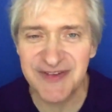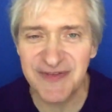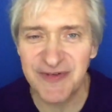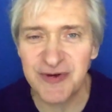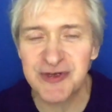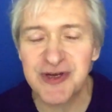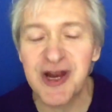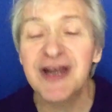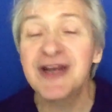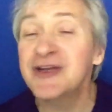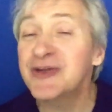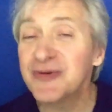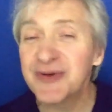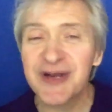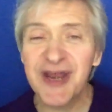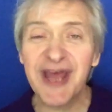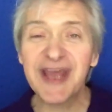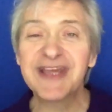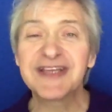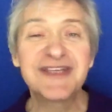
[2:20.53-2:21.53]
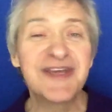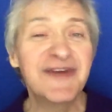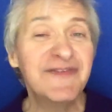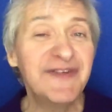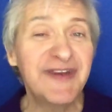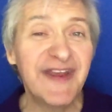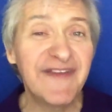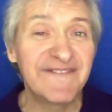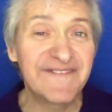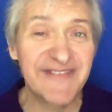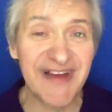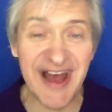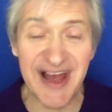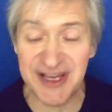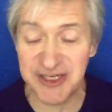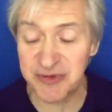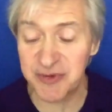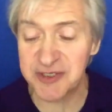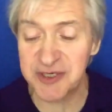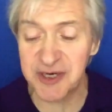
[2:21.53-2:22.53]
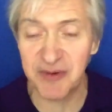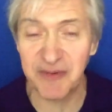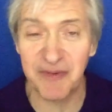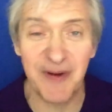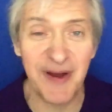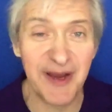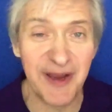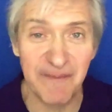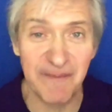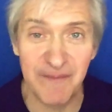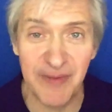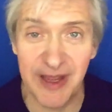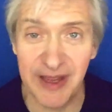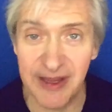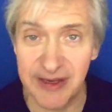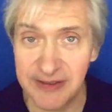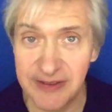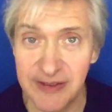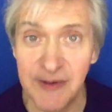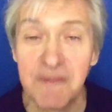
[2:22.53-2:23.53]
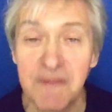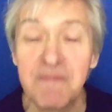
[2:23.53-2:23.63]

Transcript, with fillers: If you're trying to do a negativity fast, which I recommend,